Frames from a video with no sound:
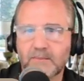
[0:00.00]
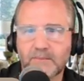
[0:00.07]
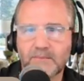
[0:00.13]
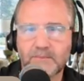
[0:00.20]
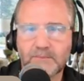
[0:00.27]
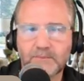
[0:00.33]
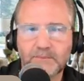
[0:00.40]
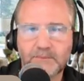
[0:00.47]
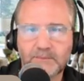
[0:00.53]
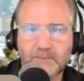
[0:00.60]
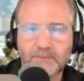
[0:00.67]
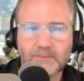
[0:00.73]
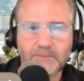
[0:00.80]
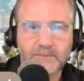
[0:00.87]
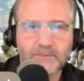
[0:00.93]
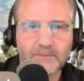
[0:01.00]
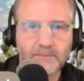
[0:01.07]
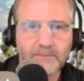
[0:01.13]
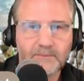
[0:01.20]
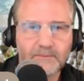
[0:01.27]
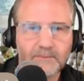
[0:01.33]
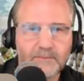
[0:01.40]

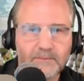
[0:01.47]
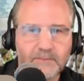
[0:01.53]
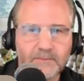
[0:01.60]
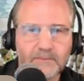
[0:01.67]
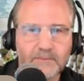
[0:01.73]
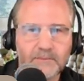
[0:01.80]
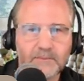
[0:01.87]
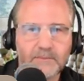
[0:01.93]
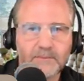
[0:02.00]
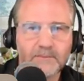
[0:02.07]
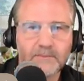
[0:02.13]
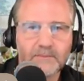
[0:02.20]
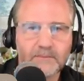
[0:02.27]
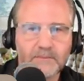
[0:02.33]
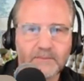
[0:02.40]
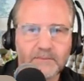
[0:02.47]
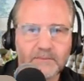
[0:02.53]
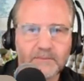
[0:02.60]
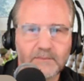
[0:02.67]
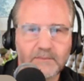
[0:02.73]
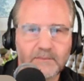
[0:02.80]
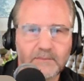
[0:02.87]

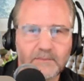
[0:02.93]
The person shown says nothing.